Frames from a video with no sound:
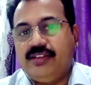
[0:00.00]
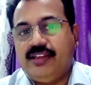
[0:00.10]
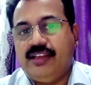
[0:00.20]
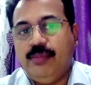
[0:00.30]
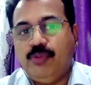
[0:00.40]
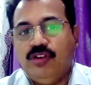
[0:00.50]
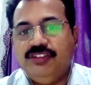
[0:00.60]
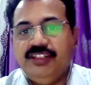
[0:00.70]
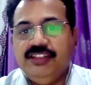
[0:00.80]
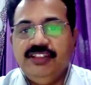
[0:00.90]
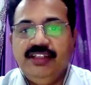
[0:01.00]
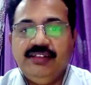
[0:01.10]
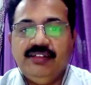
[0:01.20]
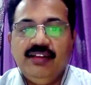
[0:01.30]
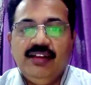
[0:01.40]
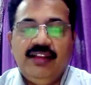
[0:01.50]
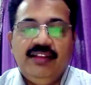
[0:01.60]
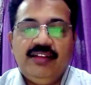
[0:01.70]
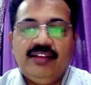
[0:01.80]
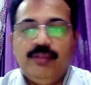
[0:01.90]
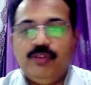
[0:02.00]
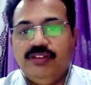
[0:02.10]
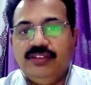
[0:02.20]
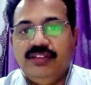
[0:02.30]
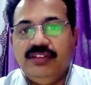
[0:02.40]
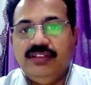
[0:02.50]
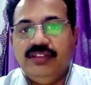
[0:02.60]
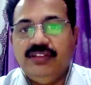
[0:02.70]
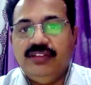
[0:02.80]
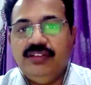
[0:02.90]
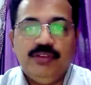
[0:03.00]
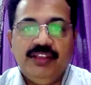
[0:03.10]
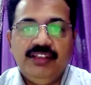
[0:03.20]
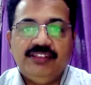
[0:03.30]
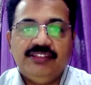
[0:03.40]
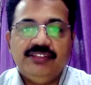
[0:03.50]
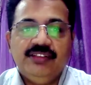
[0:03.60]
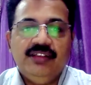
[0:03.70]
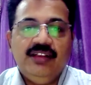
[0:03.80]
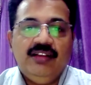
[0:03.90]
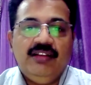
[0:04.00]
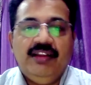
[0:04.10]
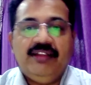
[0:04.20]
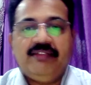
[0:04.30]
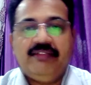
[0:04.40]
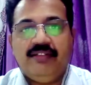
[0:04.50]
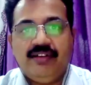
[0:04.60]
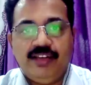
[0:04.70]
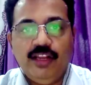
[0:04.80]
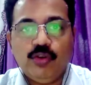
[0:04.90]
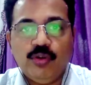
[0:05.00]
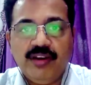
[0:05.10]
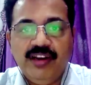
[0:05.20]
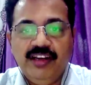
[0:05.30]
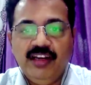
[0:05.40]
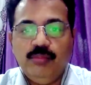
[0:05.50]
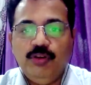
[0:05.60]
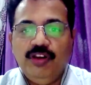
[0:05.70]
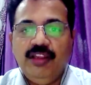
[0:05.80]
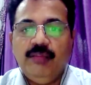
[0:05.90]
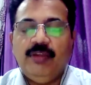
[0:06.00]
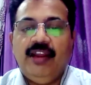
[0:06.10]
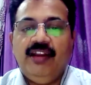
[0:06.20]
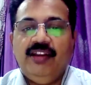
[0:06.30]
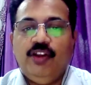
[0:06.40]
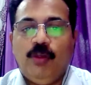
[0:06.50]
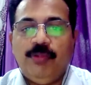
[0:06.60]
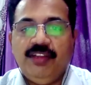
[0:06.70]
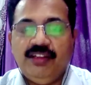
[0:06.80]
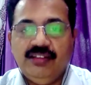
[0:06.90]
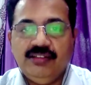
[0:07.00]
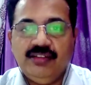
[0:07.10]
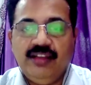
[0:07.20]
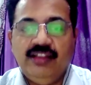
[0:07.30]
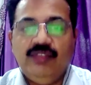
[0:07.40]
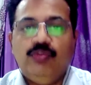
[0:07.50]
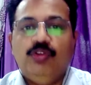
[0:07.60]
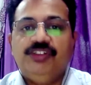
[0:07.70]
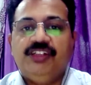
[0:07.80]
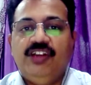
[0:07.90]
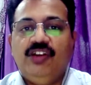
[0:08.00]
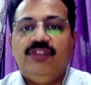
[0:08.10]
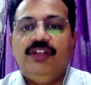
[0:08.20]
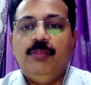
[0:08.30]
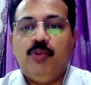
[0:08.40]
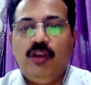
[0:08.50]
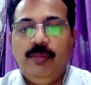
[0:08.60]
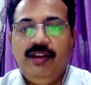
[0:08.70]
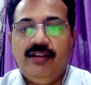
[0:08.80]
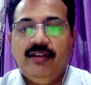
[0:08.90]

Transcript: kept on changing and then kept on learning the new things like telco grade DWDM and the optical and the 4G kind of a deployment.